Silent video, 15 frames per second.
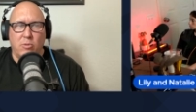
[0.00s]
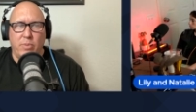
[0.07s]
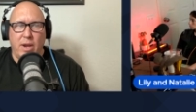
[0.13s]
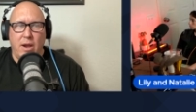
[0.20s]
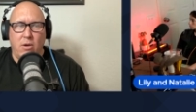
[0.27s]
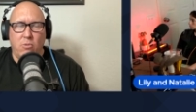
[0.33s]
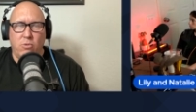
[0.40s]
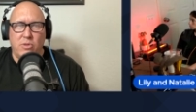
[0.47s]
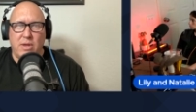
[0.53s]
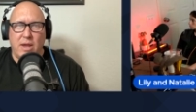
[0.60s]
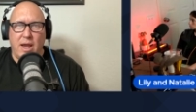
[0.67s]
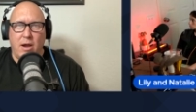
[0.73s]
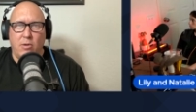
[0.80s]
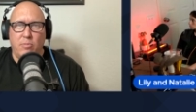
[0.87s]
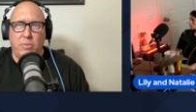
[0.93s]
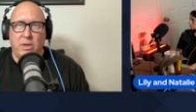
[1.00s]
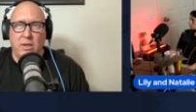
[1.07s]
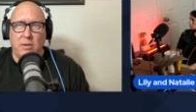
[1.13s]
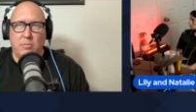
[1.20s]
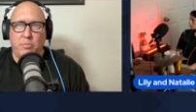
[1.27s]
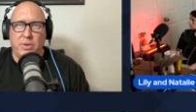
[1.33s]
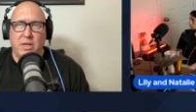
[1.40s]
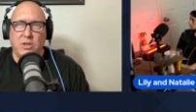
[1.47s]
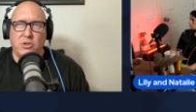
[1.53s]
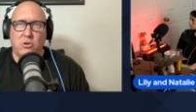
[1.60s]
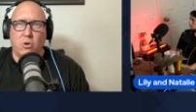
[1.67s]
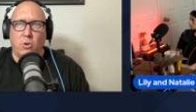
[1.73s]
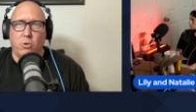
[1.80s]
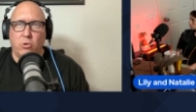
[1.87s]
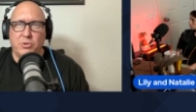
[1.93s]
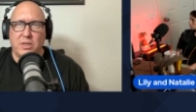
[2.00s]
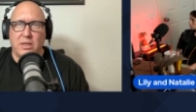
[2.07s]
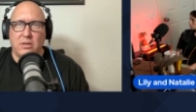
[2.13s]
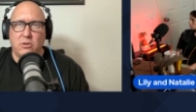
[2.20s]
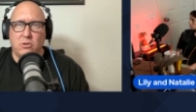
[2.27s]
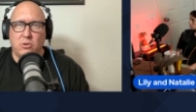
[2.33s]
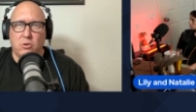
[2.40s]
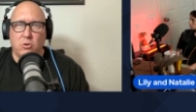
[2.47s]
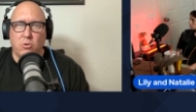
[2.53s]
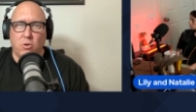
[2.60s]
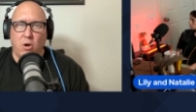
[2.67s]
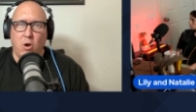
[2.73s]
about without being pigeonholed into,